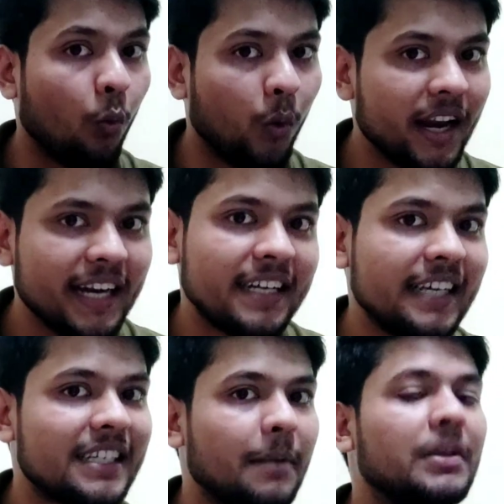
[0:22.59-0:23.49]
one
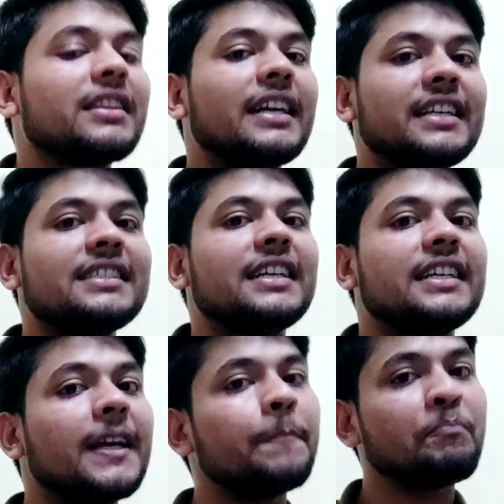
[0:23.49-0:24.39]
ATA chapter, that is
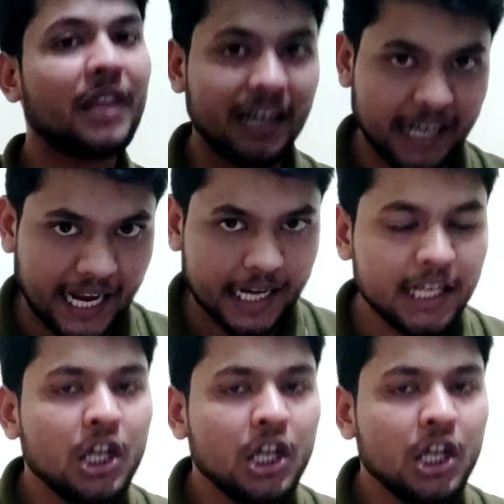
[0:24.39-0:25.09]
ATA 10.